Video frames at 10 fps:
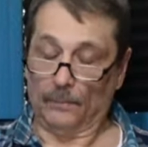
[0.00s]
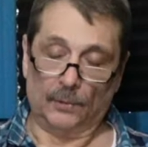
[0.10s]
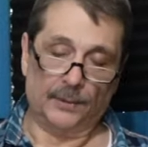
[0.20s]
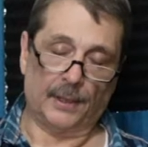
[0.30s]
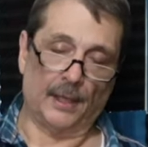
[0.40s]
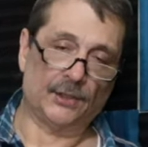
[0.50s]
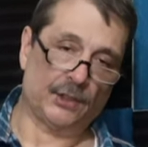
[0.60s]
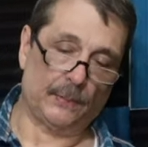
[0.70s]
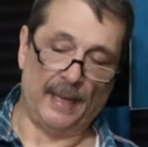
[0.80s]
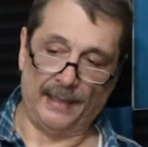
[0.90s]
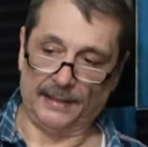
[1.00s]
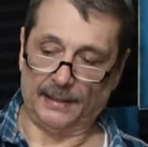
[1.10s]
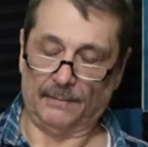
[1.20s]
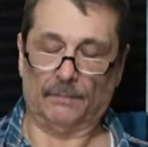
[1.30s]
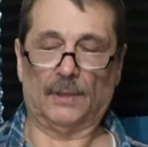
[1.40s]
Tons of space.
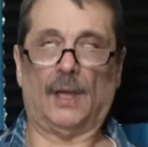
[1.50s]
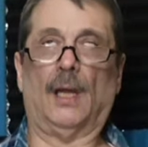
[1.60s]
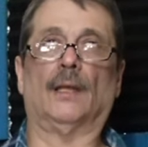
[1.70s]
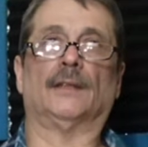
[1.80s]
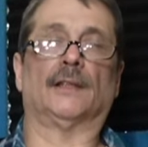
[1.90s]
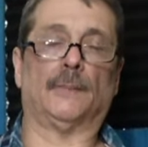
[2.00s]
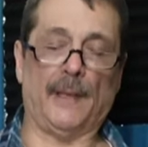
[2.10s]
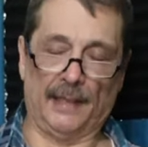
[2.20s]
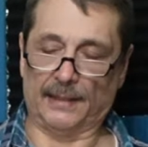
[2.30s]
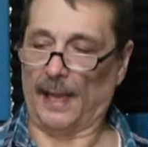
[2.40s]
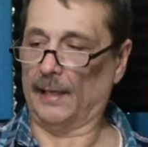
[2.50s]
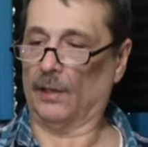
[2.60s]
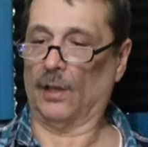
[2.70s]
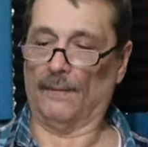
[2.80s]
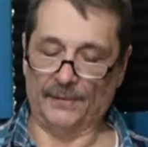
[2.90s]
Tons of space. I
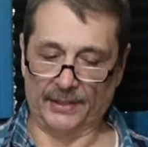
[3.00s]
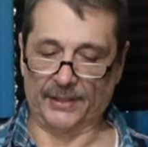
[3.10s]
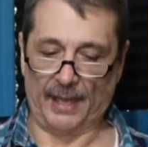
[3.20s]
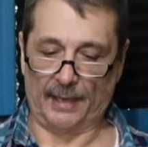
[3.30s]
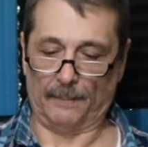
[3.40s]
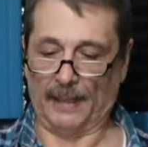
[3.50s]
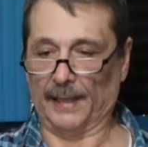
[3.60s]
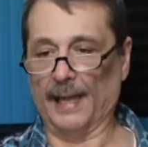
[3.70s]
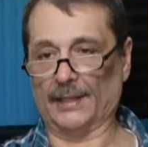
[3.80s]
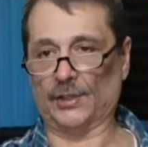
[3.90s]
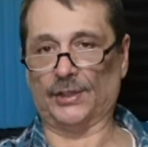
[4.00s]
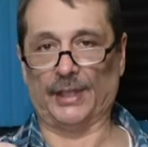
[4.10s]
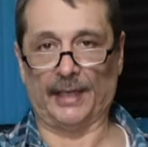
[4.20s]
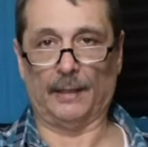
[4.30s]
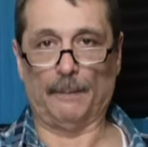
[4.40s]
love this setup. I can actually
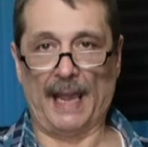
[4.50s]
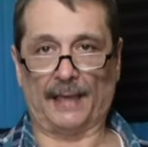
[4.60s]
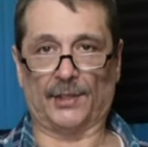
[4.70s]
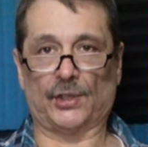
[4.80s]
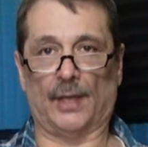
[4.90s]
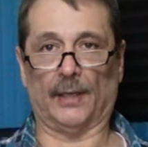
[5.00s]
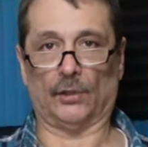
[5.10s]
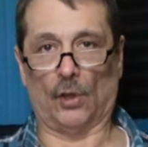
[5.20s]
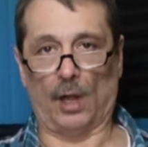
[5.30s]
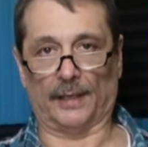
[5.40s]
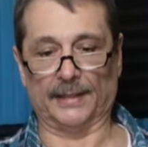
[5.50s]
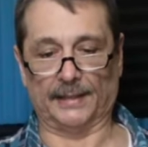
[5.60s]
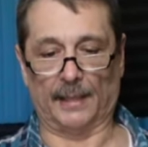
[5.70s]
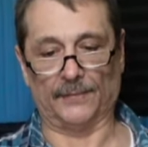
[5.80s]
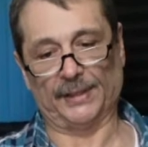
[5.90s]
stand in back of something and talk
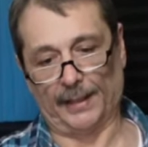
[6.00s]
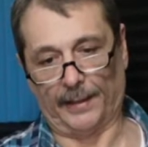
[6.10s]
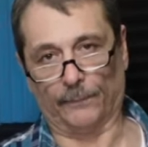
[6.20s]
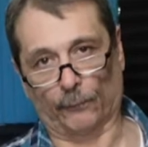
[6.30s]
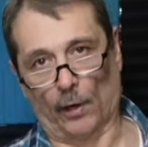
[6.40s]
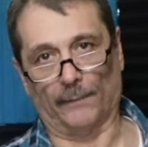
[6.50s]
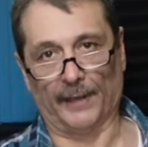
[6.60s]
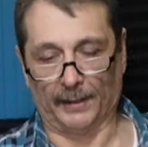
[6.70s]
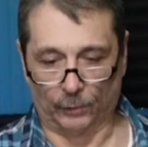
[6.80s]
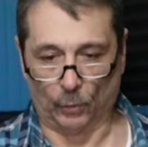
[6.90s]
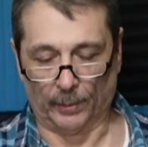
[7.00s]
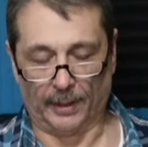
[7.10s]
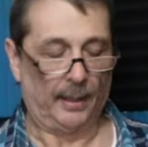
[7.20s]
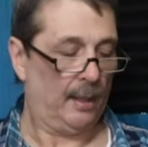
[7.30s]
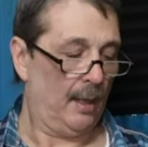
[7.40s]
instead of standing in front of it and doing it.
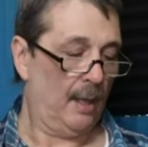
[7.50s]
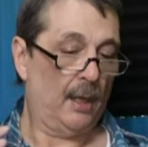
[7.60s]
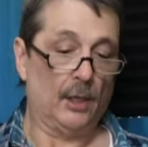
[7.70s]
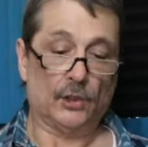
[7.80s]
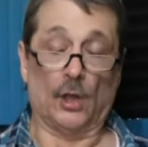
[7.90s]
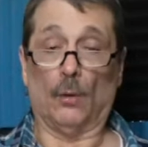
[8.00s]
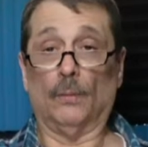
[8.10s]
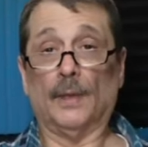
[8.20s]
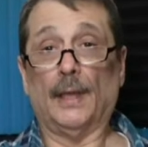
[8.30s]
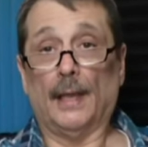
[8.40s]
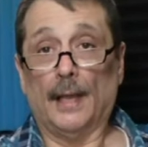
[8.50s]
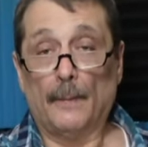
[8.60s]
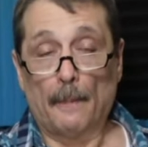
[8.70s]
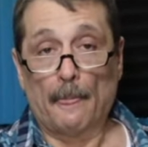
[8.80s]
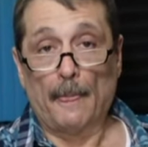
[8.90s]
So,
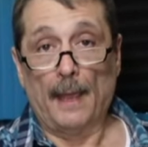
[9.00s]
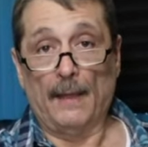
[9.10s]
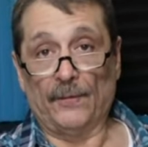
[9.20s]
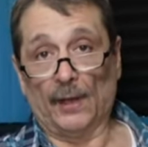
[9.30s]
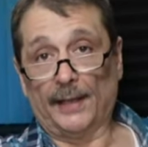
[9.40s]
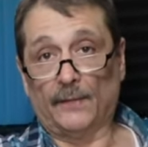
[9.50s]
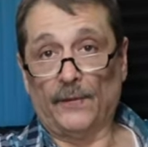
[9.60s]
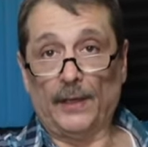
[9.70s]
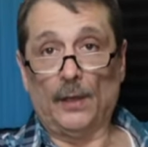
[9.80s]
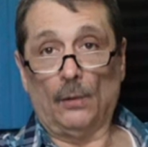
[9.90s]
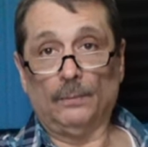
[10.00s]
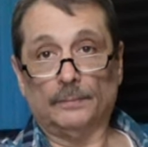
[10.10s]
if you like the video,